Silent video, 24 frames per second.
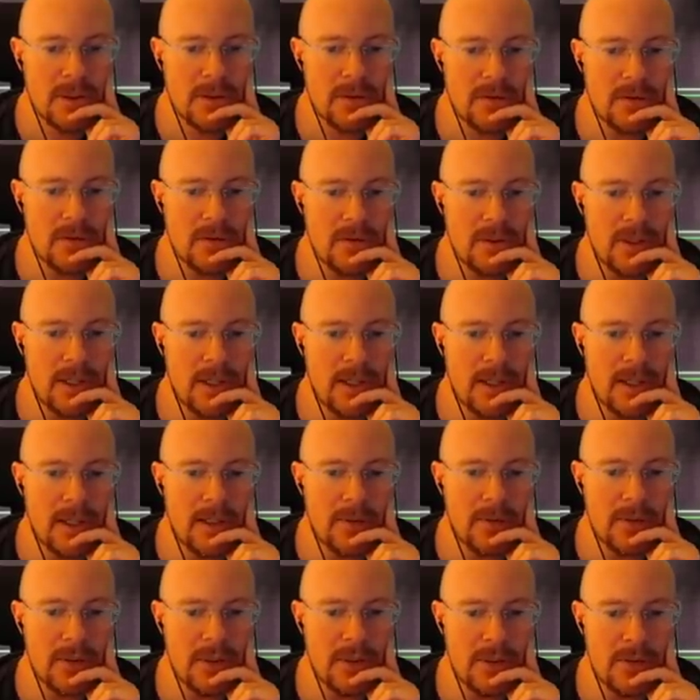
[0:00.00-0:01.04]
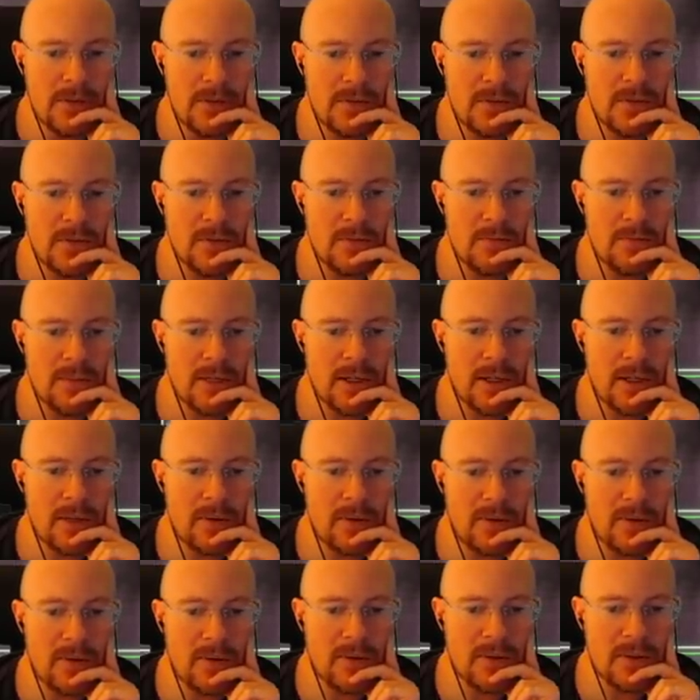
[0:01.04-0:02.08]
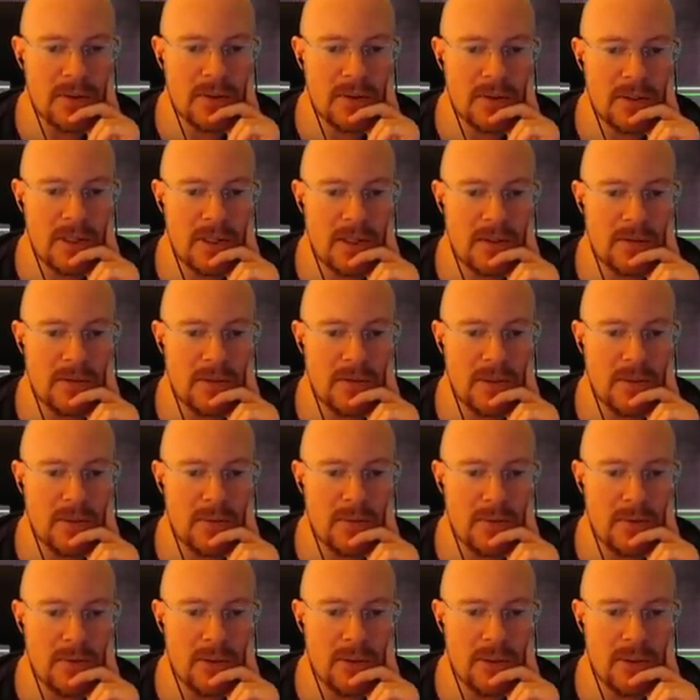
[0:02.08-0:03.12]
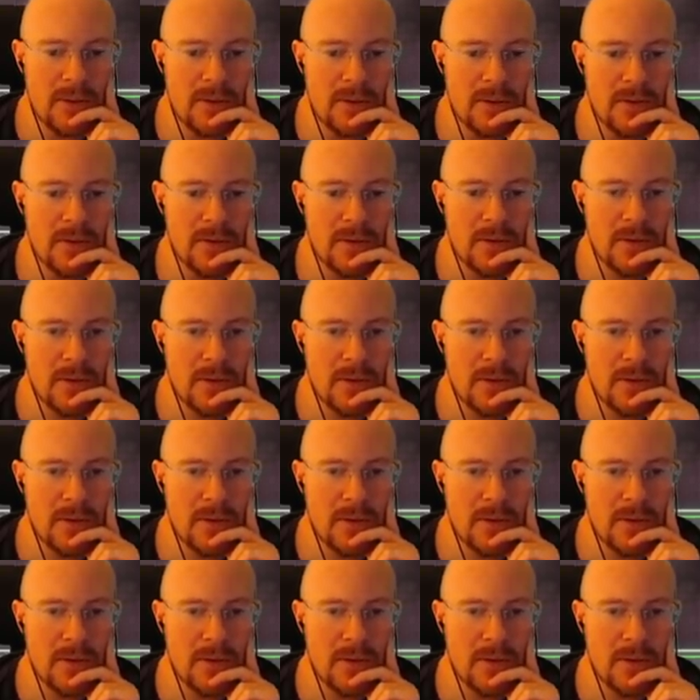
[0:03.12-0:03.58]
Do that. I would need two power or take away one.